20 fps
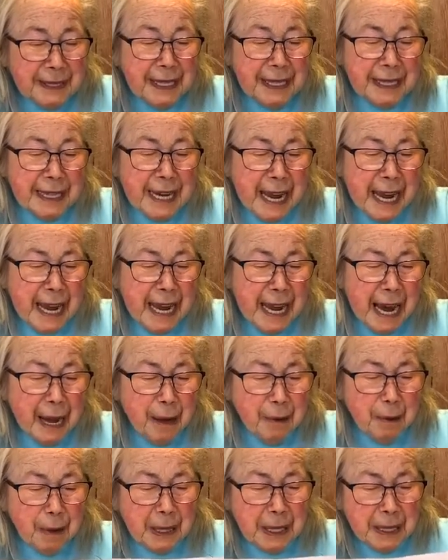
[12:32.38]
Today
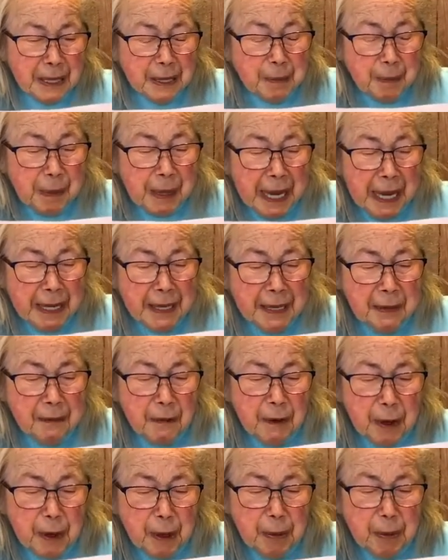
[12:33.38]
I will explain the
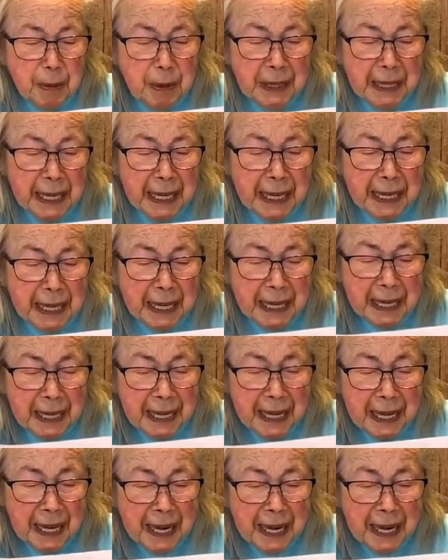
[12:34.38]
very beginning,